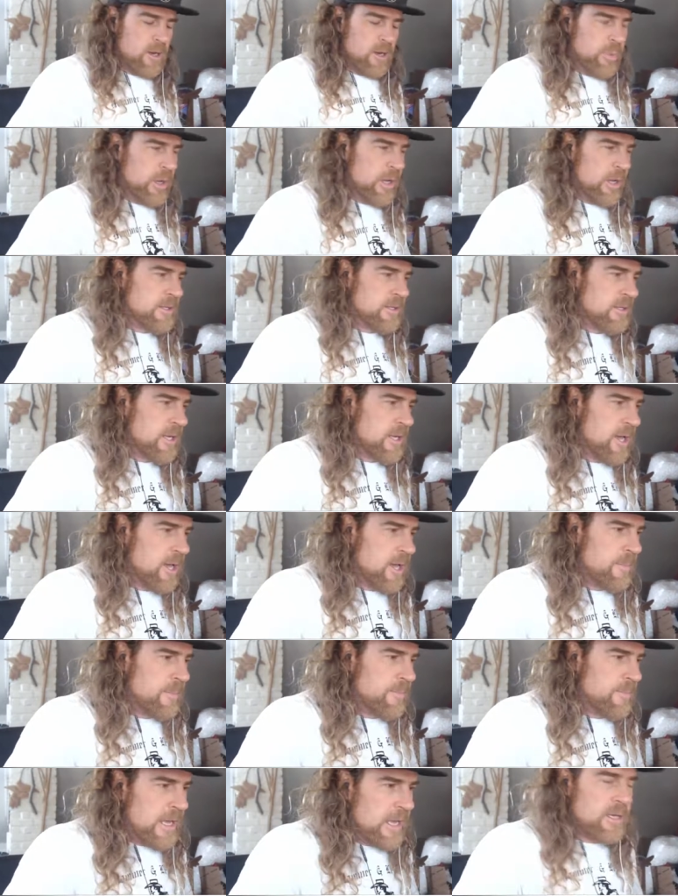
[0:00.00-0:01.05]
but uh,
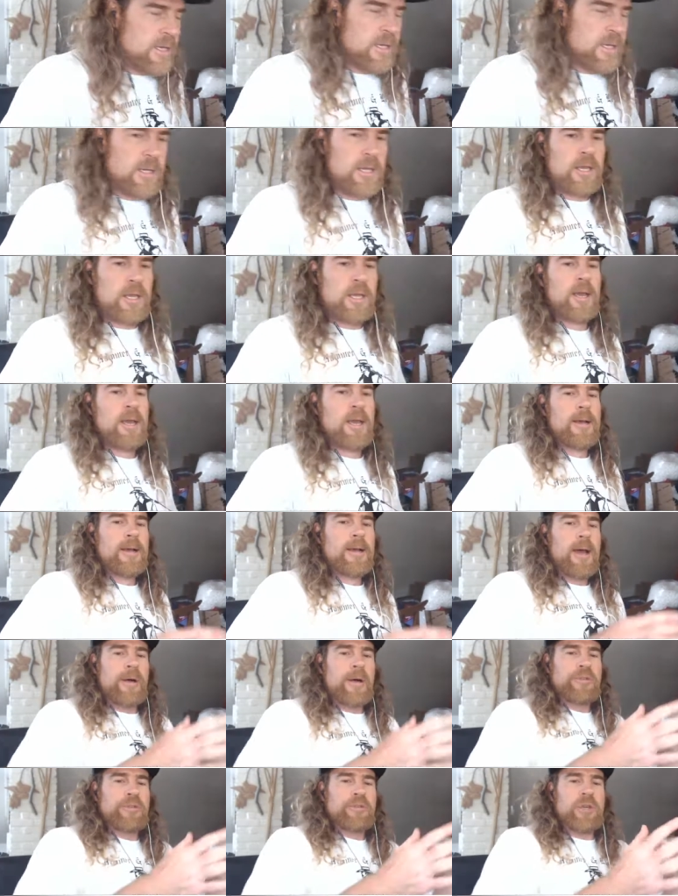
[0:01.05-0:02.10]
basically
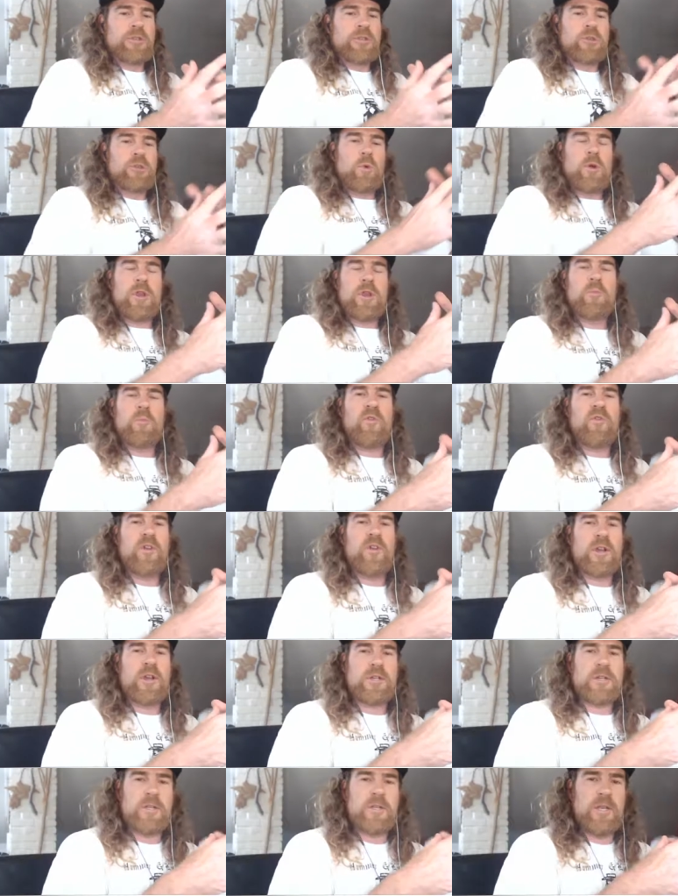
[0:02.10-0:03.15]
I was also working
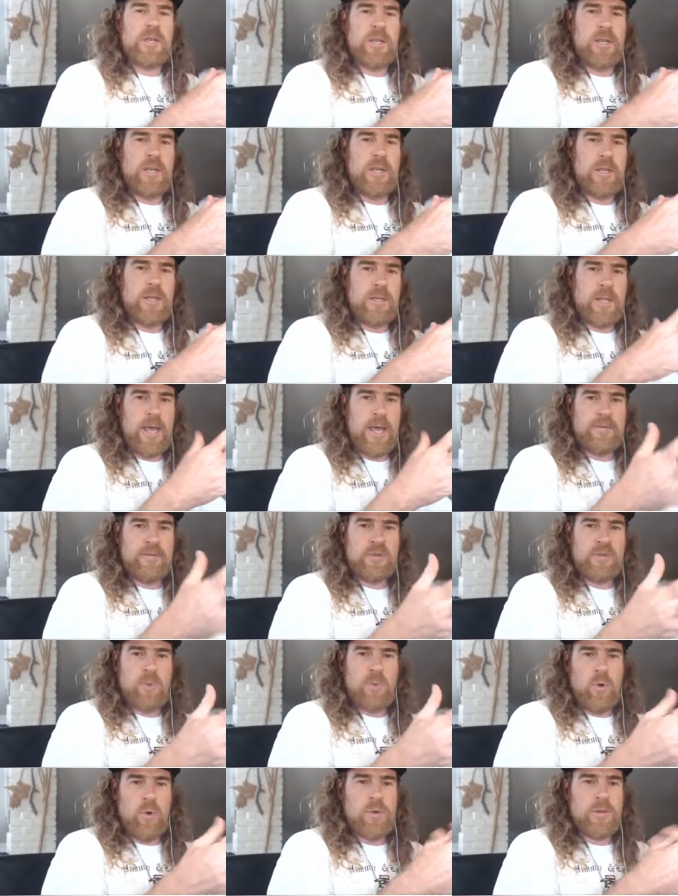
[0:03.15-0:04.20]
professionally in live
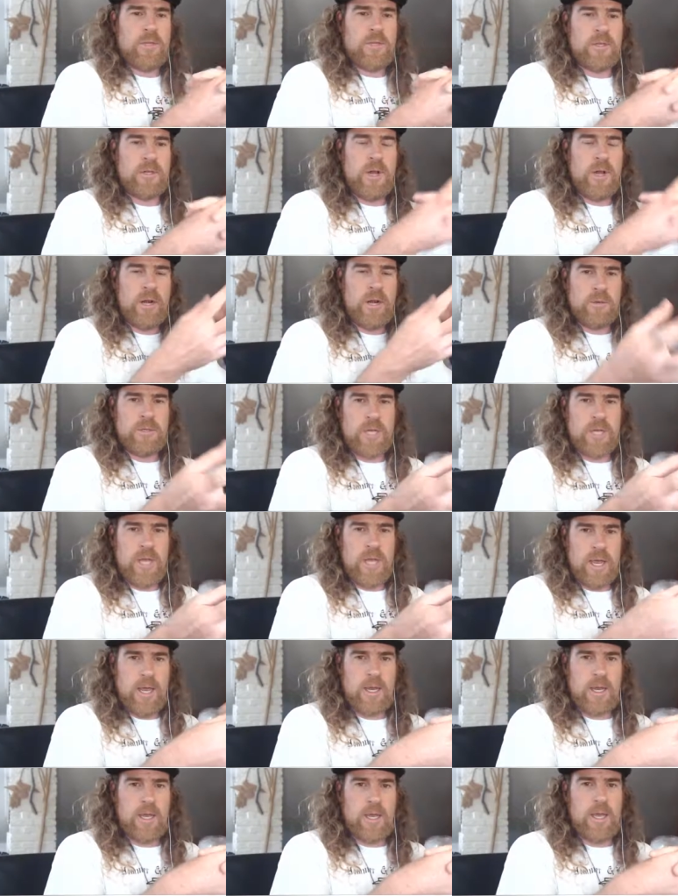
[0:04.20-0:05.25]
sports as an audio
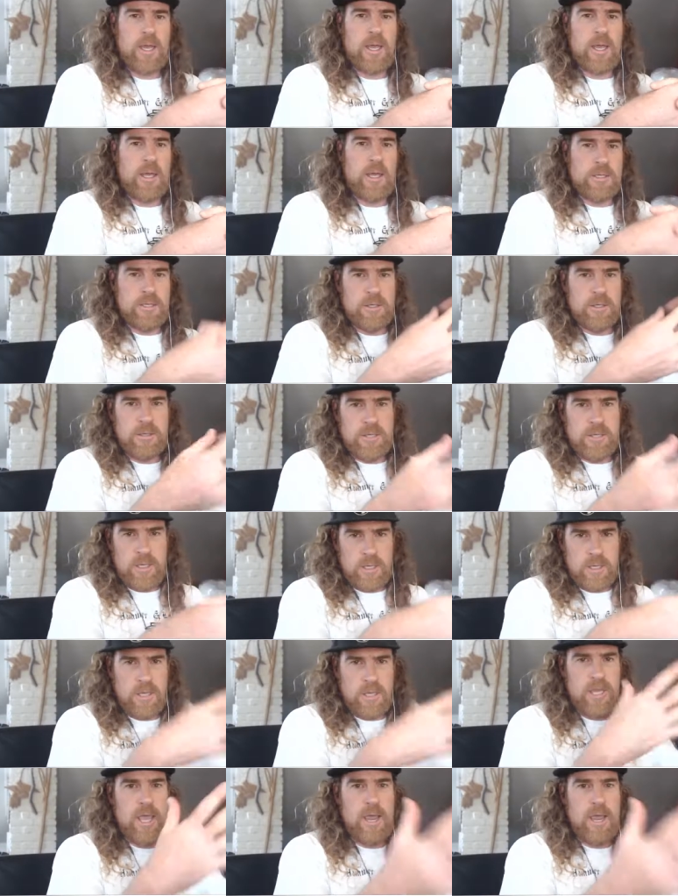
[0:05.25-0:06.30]
tech, as a
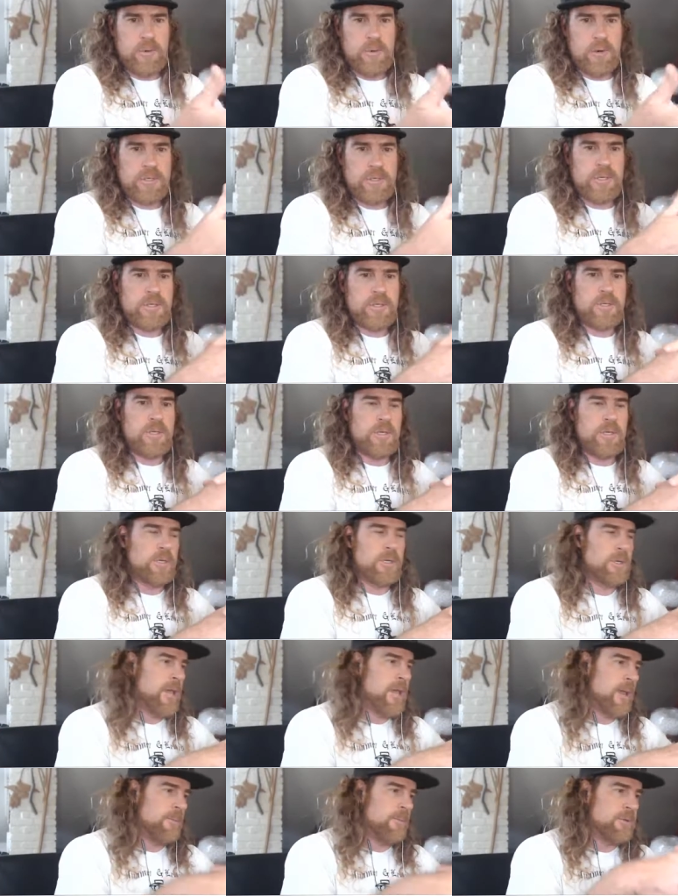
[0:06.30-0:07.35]
utility camera assistant,
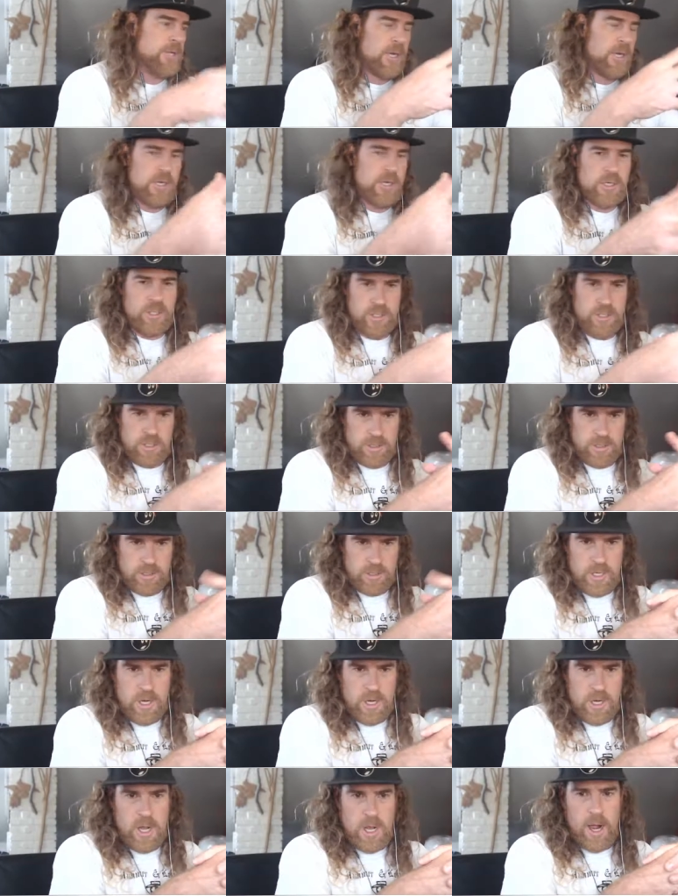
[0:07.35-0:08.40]
cable technician,
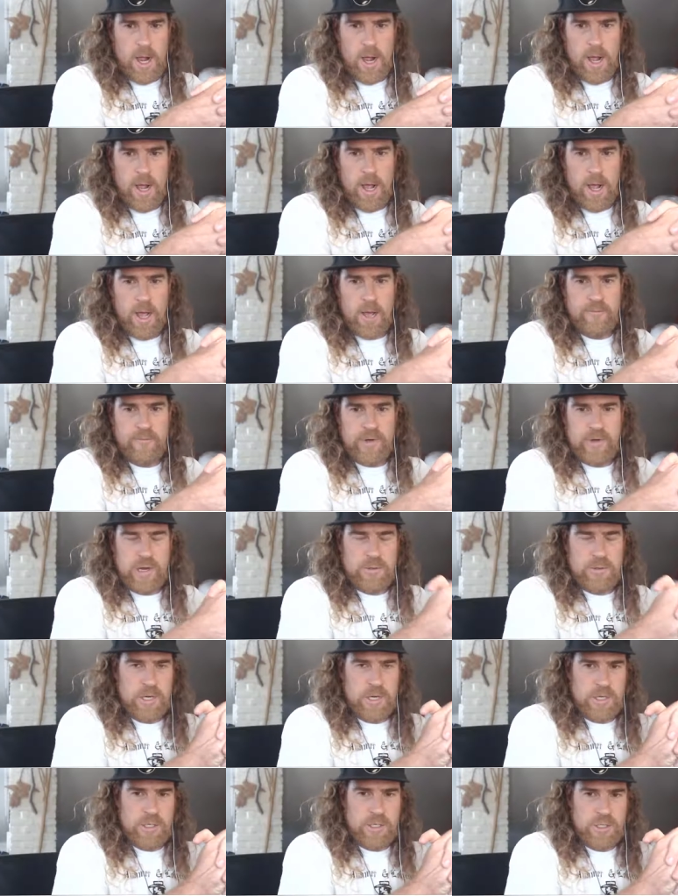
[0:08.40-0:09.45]
uh, video
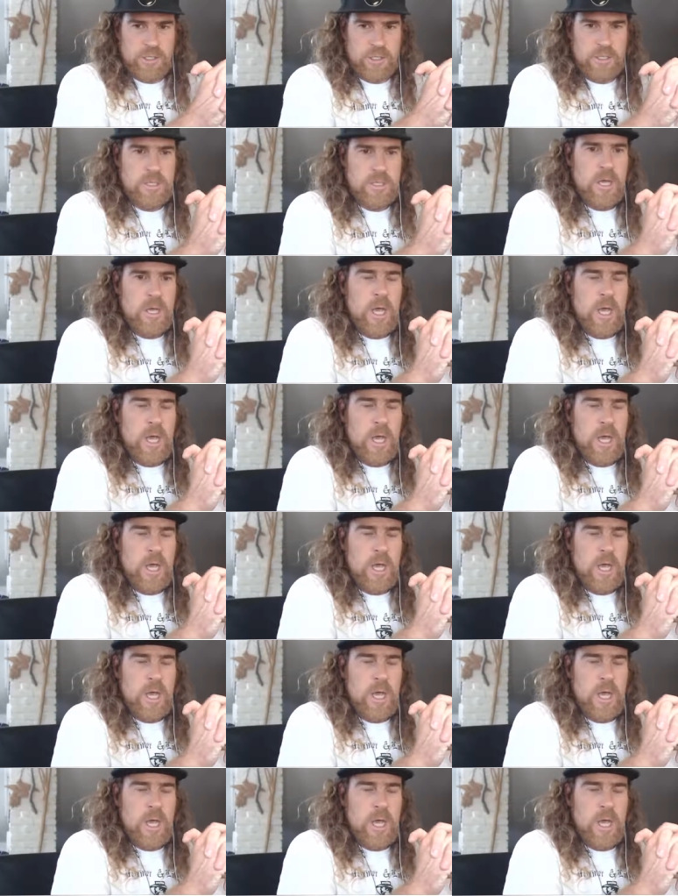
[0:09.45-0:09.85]
technician.